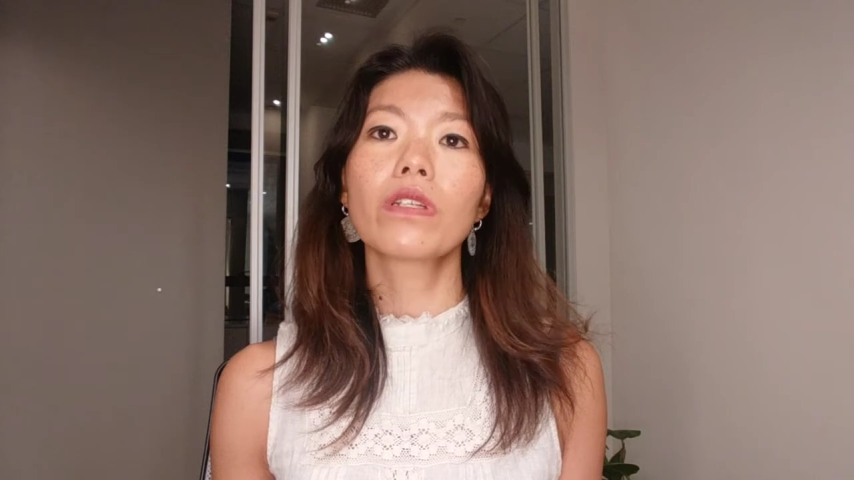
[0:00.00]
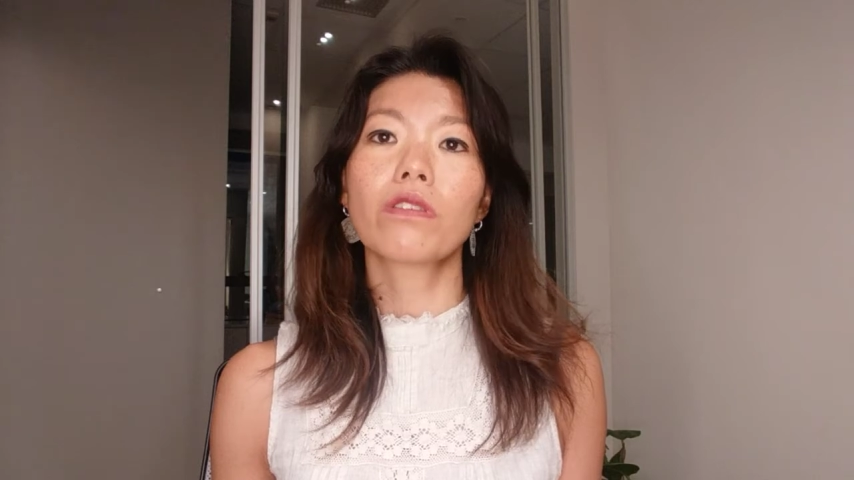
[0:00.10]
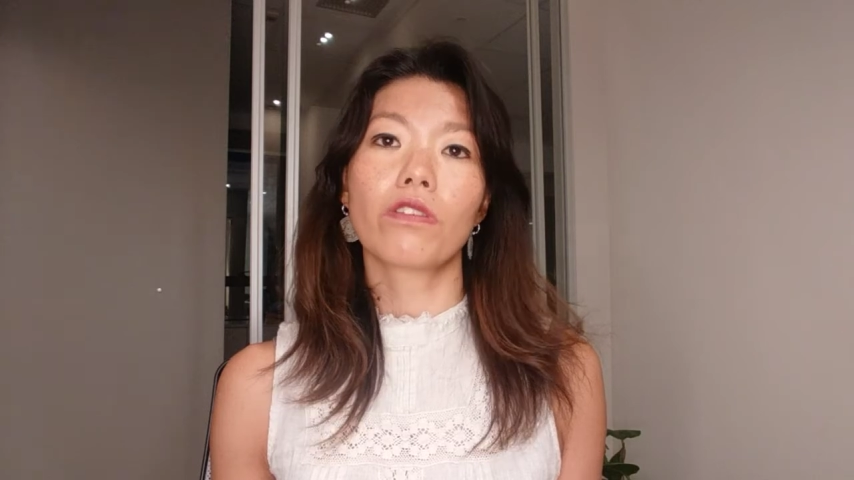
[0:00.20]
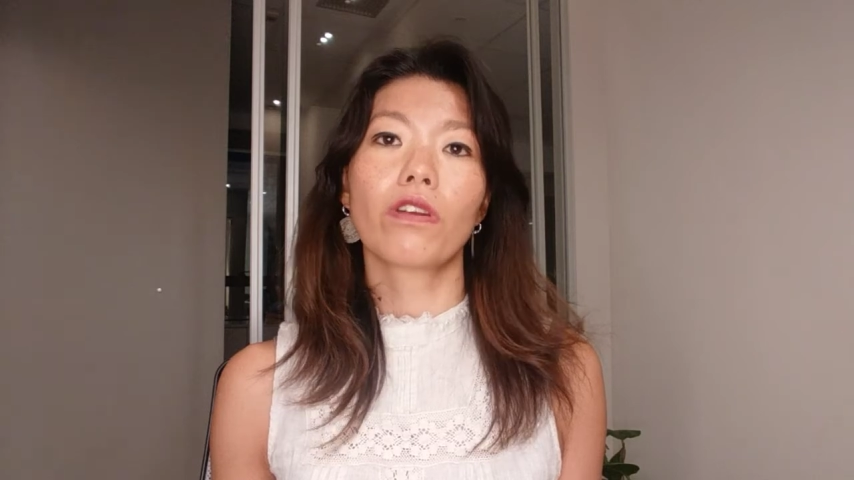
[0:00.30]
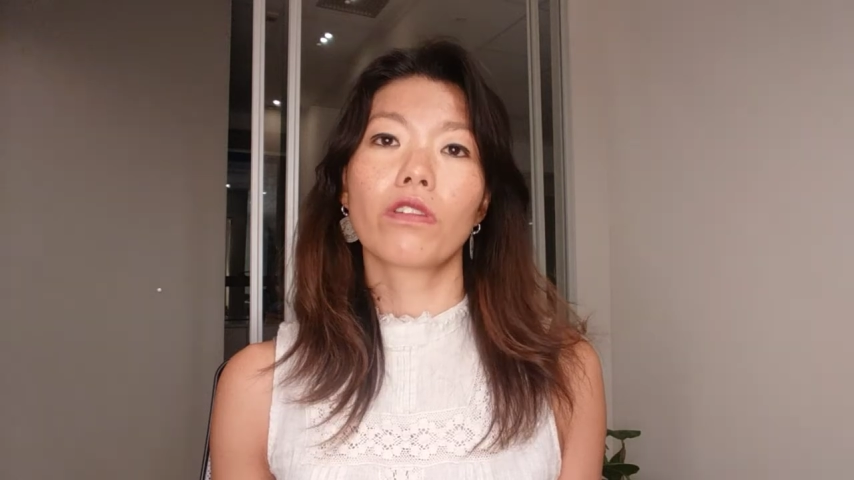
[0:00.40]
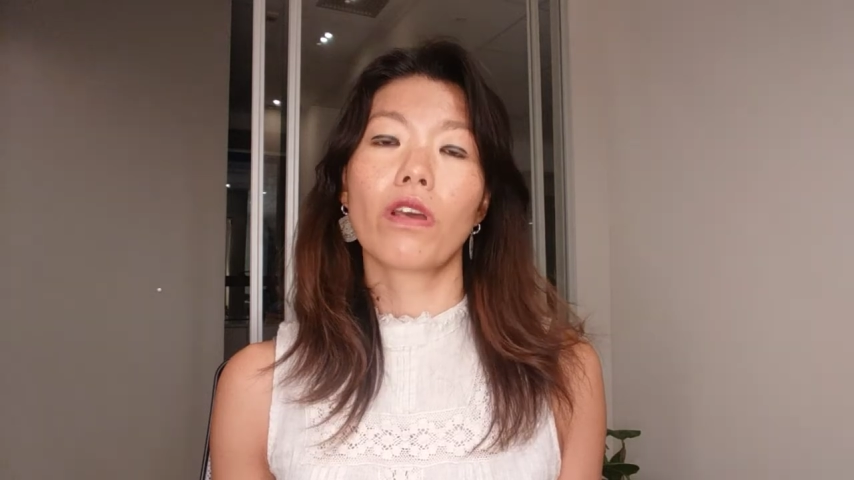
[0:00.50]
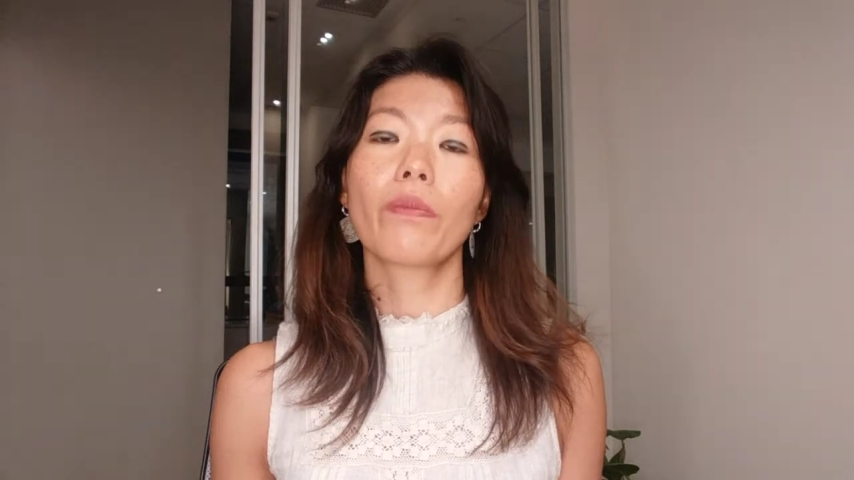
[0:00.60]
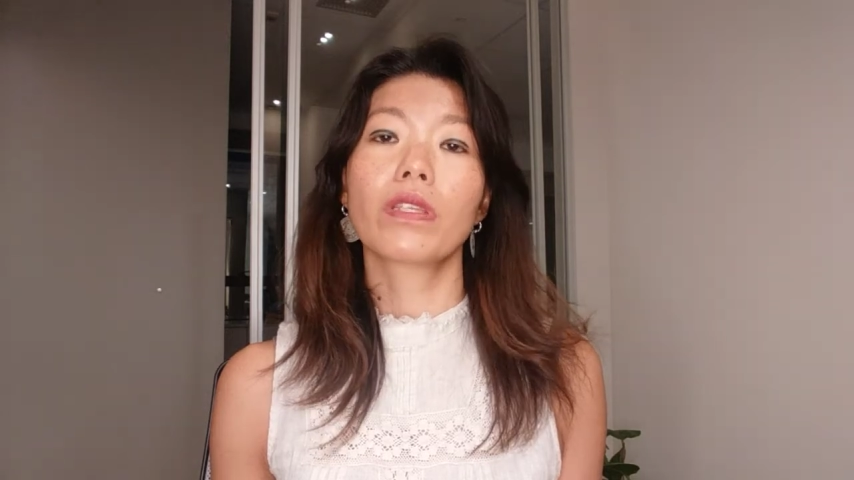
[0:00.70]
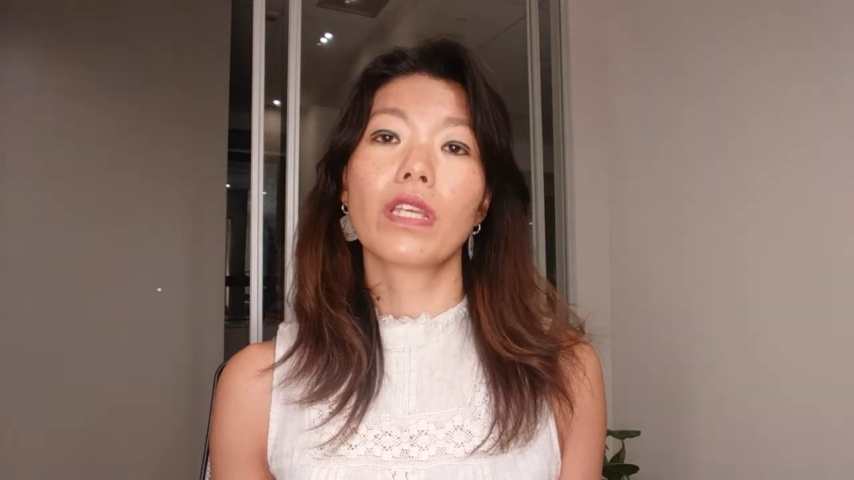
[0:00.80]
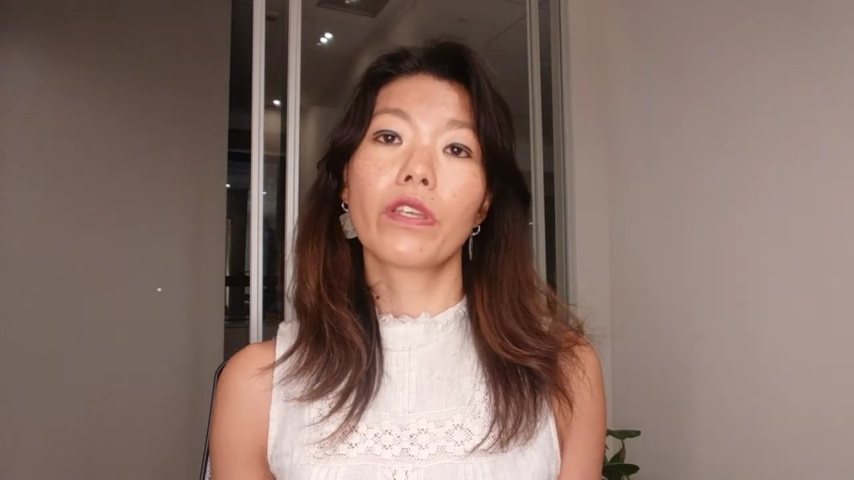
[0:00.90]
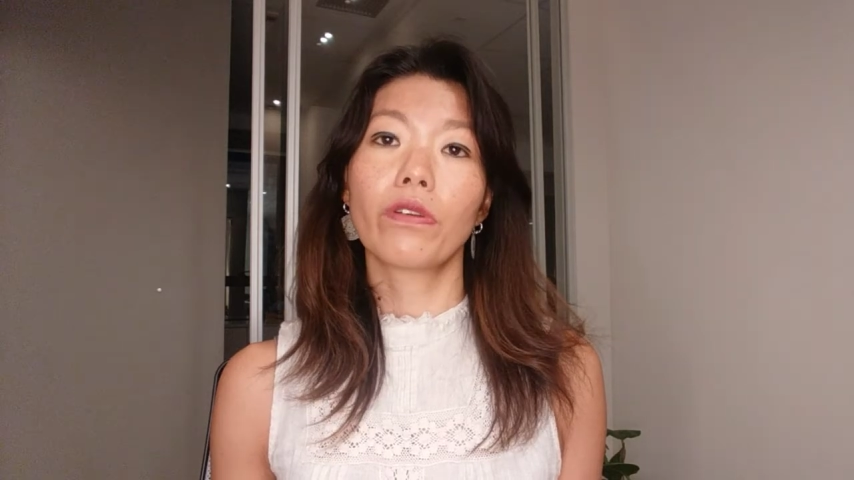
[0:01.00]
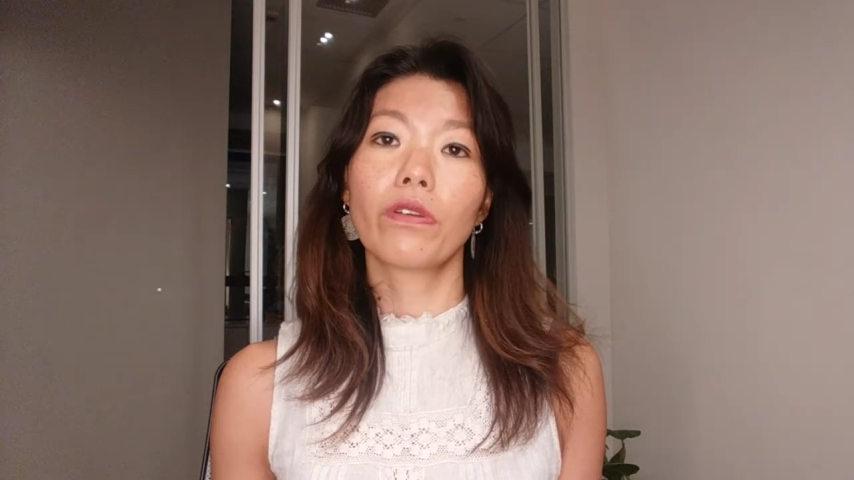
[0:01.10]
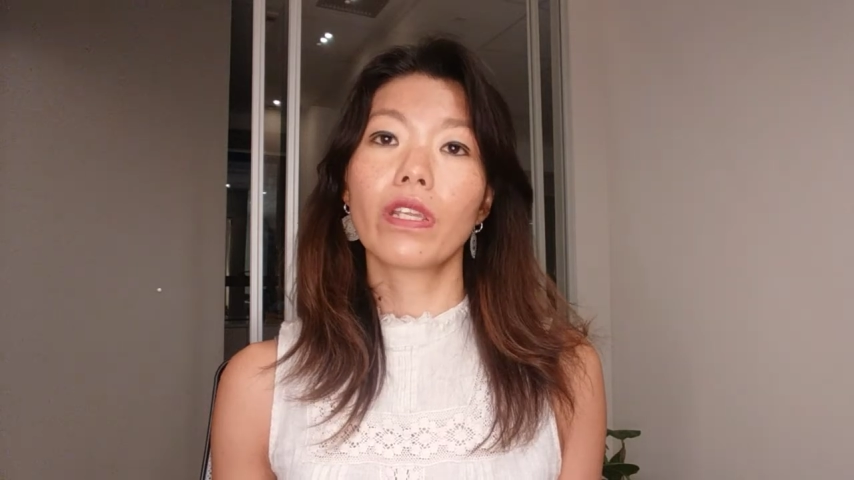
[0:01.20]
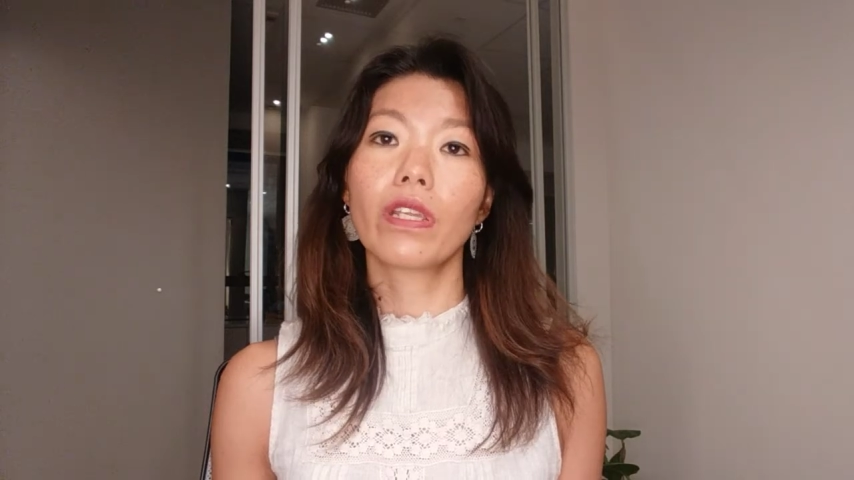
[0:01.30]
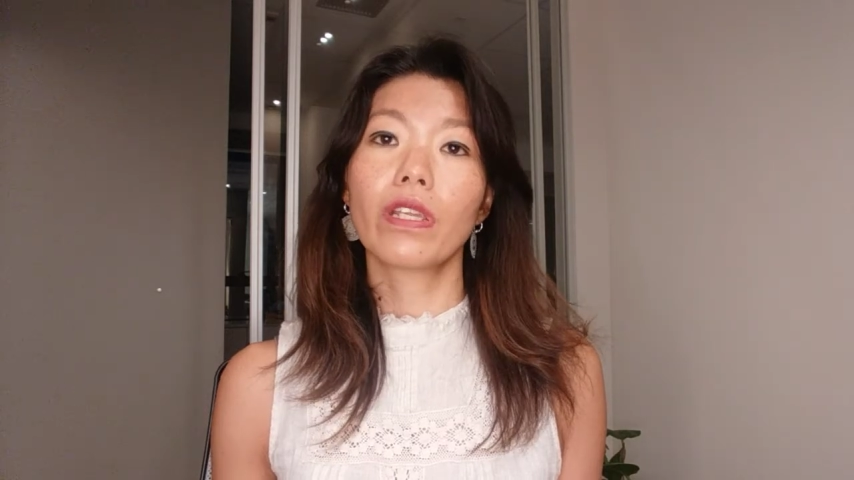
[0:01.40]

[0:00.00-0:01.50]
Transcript: socioeconomic security